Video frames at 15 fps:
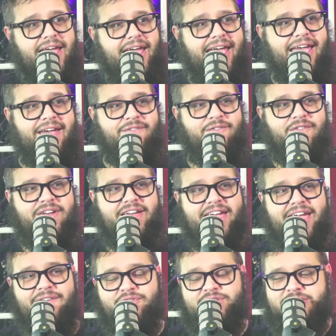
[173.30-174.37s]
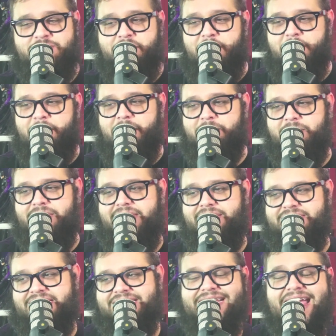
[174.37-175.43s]
If Spielberg
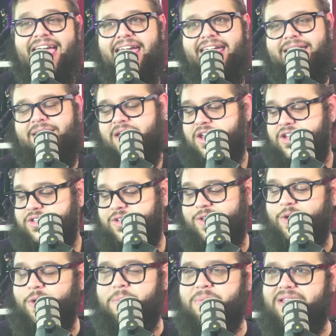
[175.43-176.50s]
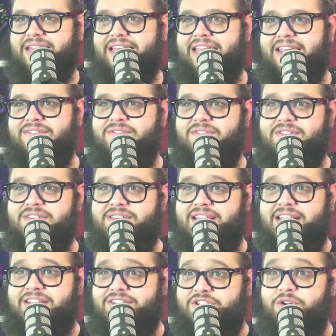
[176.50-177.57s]
believes this, do you
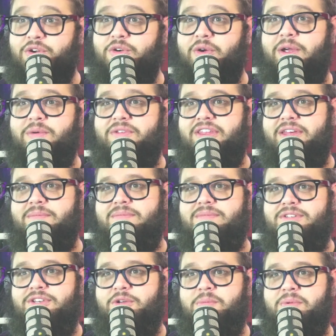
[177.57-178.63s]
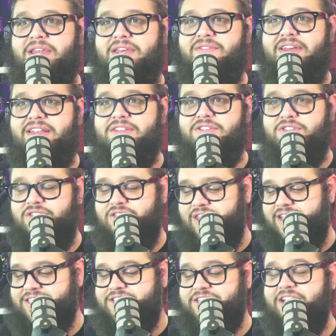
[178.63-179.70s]
agree with him? Do you believe in
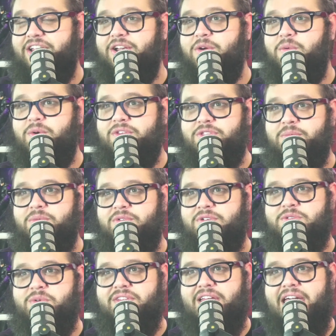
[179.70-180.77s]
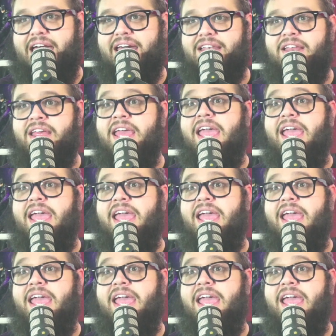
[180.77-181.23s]
this year with the movies we've had,